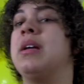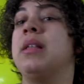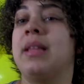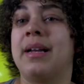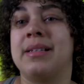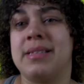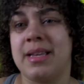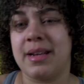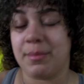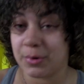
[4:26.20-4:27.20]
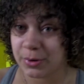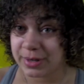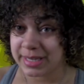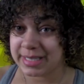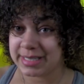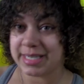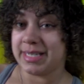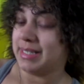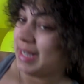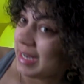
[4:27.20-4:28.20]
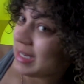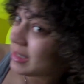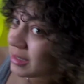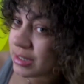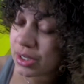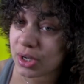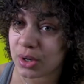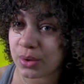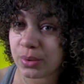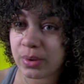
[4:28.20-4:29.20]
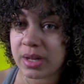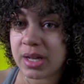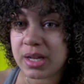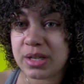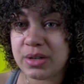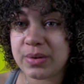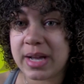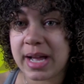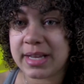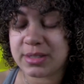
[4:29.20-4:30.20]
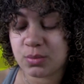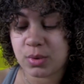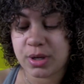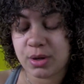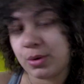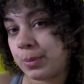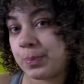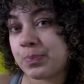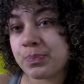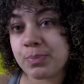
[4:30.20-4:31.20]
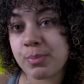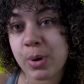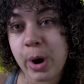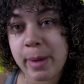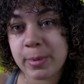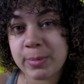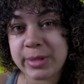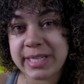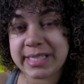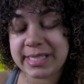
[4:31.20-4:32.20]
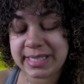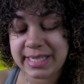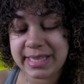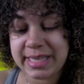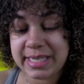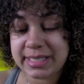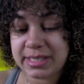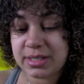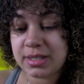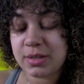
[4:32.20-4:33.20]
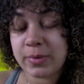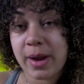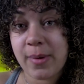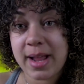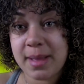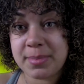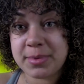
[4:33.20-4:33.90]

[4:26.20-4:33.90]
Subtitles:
Like I said, I'm recording this at night, so you guys will probably see this when I wake up